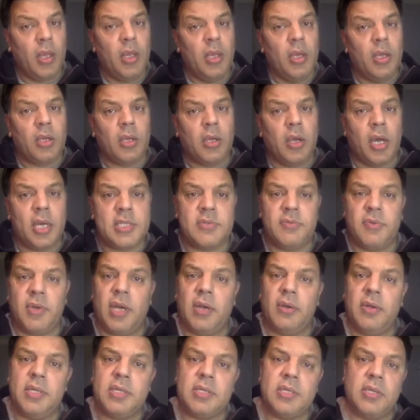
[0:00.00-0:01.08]
Cost
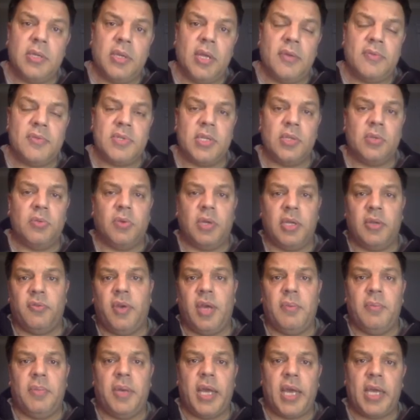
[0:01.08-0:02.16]
varies. I've seen
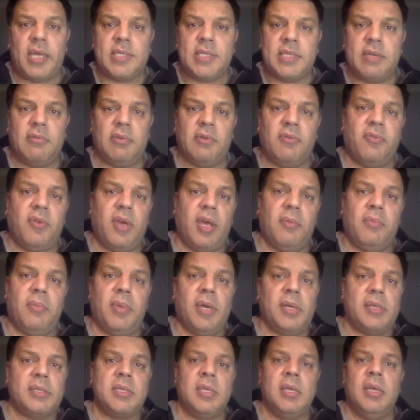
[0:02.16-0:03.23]
$25,
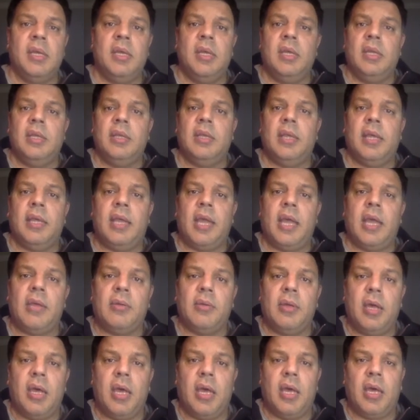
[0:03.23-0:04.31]
$75 like
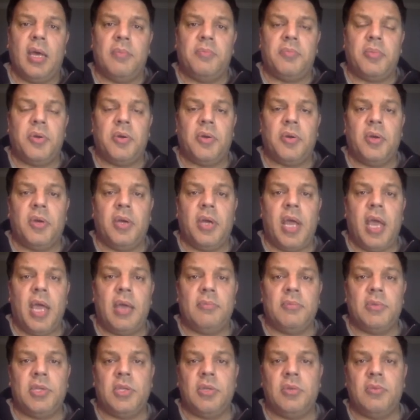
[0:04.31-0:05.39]
that per
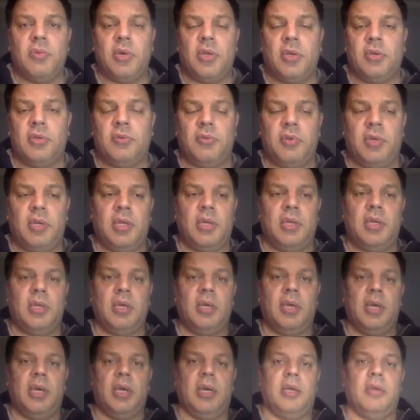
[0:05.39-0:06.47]

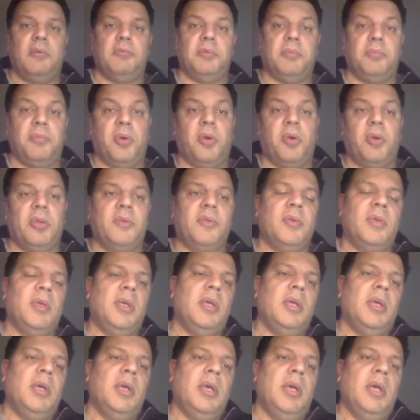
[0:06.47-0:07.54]
MT103 report.
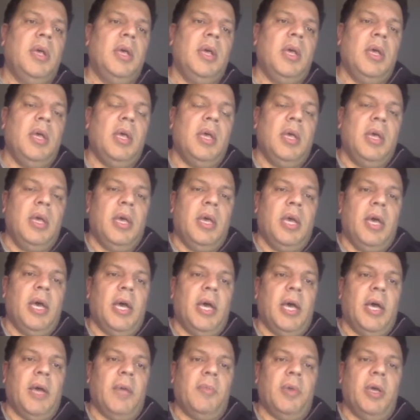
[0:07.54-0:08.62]

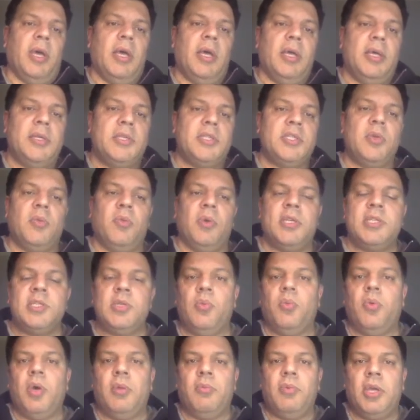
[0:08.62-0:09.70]
So what's
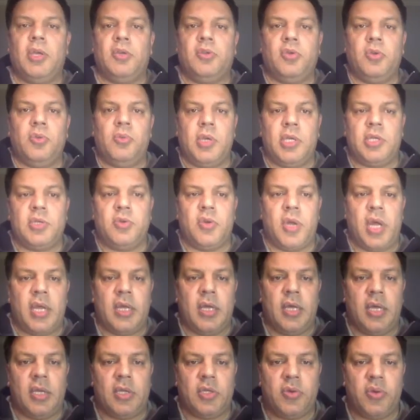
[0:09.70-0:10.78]
a one-way, two-way
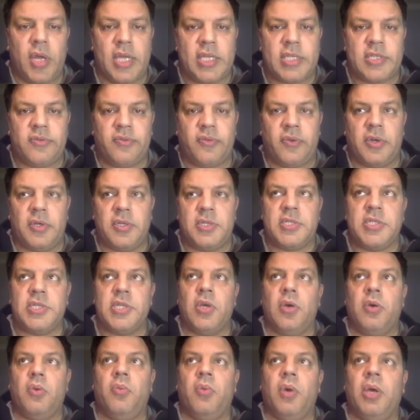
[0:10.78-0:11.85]
transfer?
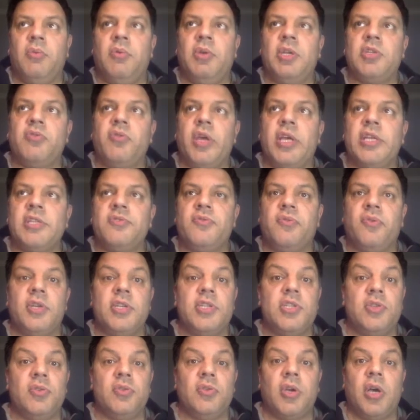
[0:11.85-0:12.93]
So one-way transfer
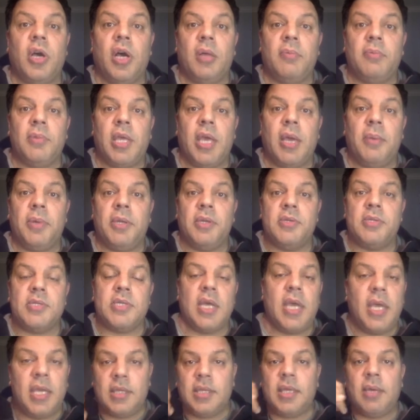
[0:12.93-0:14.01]
is you call me up and you
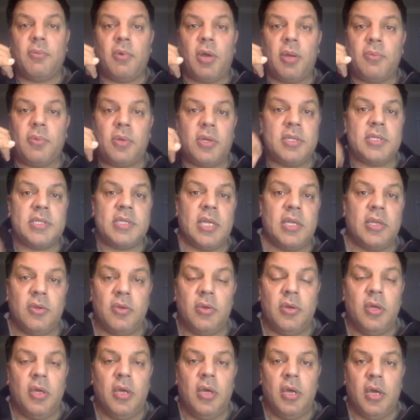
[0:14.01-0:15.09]
say, hey, Taimour, I'm going to send
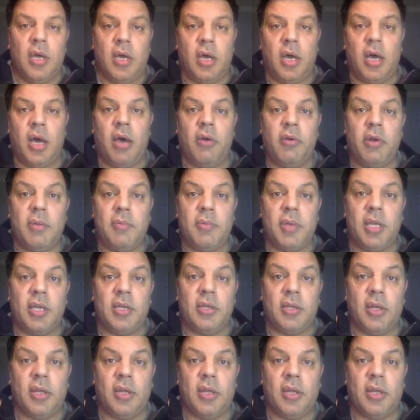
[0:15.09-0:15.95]
you $100 million.